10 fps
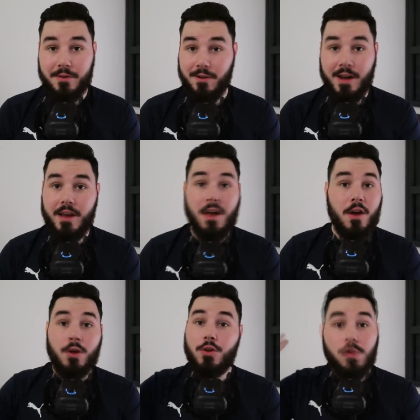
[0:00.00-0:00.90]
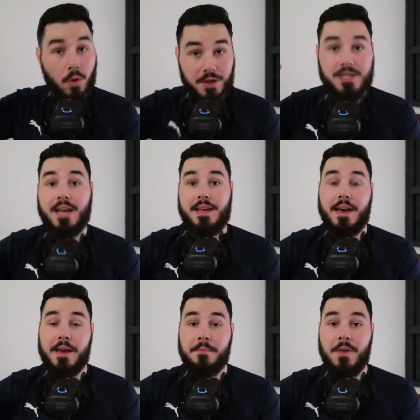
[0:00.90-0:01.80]
right? you watch that
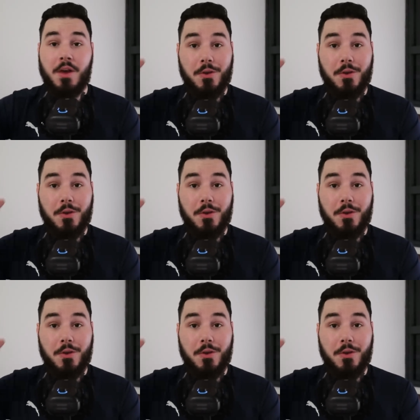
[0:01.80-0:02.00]
game,